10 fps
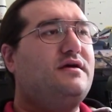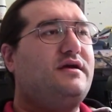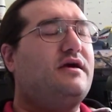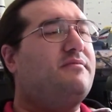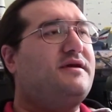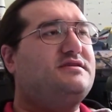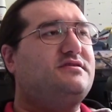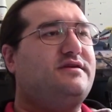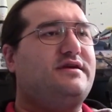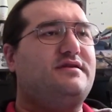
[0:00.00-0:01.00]
yeah,
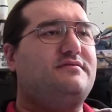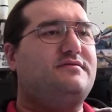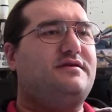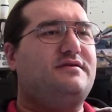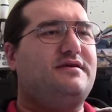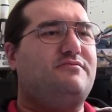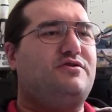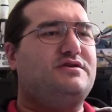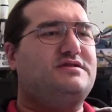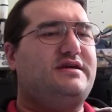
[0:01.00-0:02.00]
basically in I
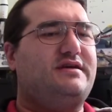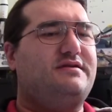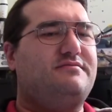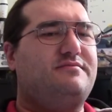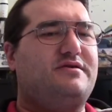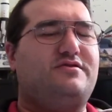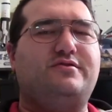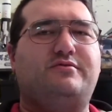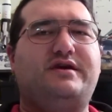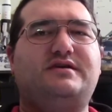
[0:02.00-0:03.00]
want to say about
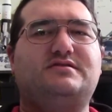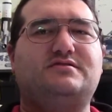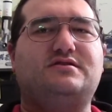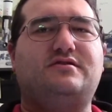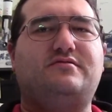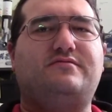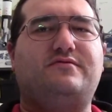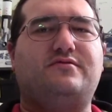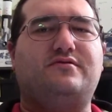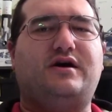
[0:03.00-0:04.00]
2 weeks or so
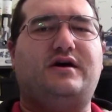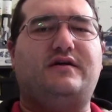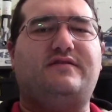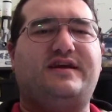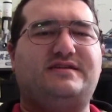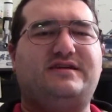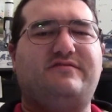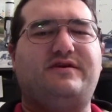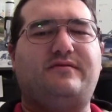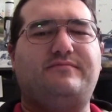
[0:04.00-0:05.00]
for
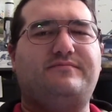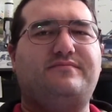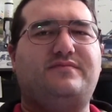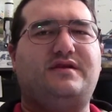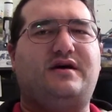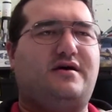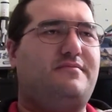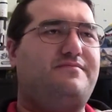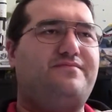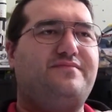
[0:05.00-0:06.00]
Thanksgiving. Um,
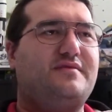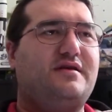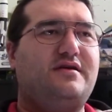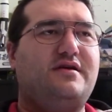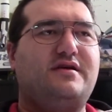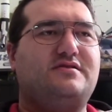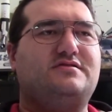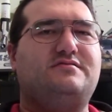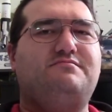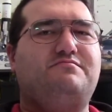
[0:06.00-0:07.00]

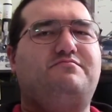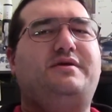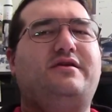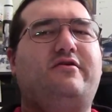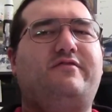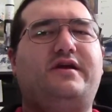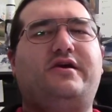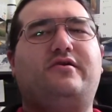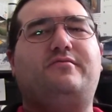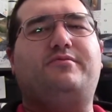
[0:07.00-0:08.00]
there's be no
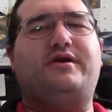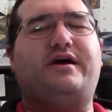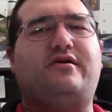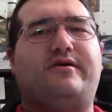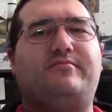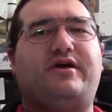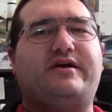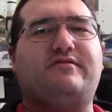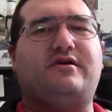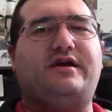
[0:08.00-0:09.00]
video put out on Black
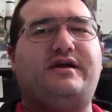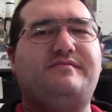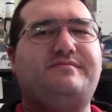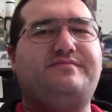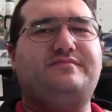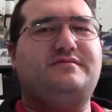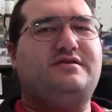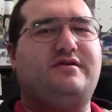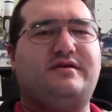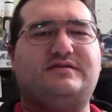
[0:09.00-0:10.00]
Friday, so
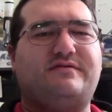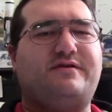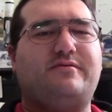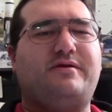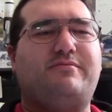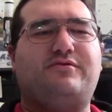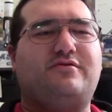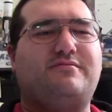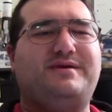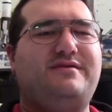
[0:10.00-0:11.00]
as I figured people
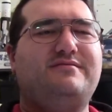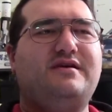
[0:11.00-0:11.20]
will be